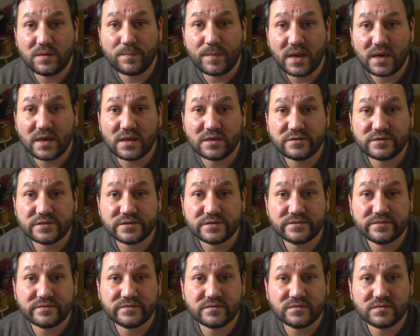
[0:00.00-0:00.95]
minutes.
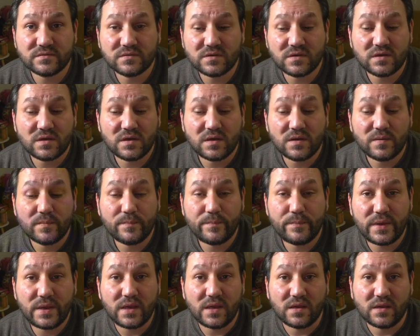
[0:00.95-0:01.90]

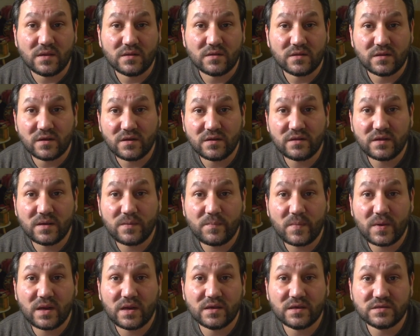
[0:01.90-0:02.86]
B. 30
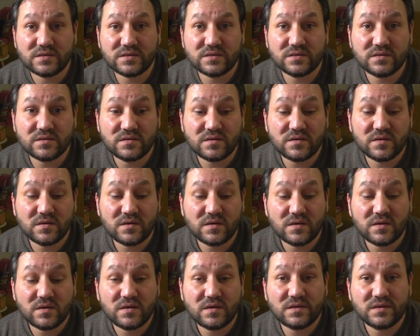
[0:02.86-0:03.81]
minutes.
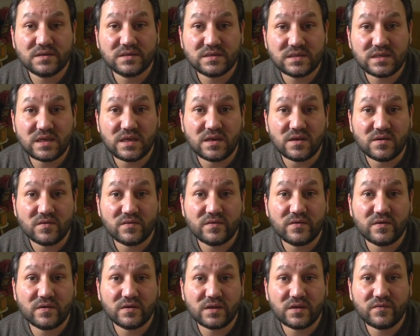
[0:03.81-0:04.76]
C.
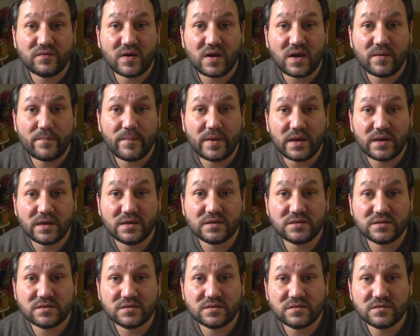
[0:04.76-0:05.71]
45
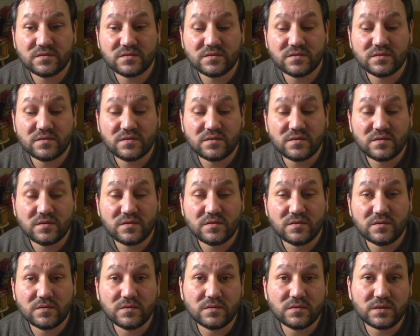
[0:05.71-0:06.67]
minutes.
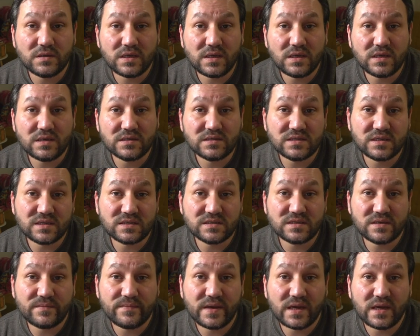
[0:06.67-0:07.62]
Or D.
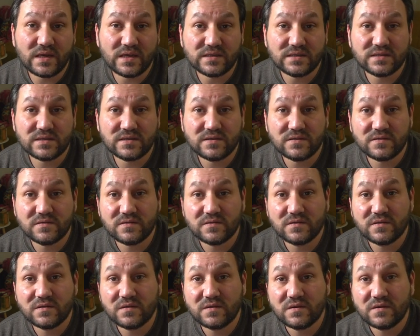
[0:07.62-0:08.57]
60 minutes.
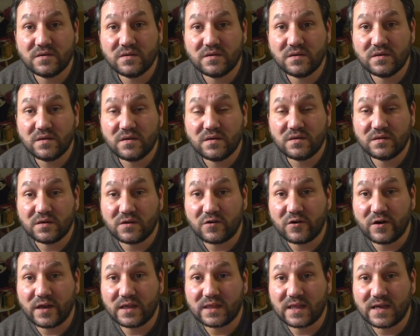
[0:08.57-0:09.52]
The
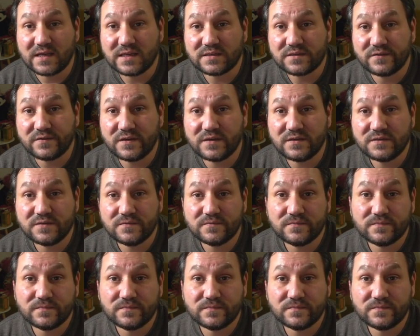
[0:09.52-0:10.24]
correct answer is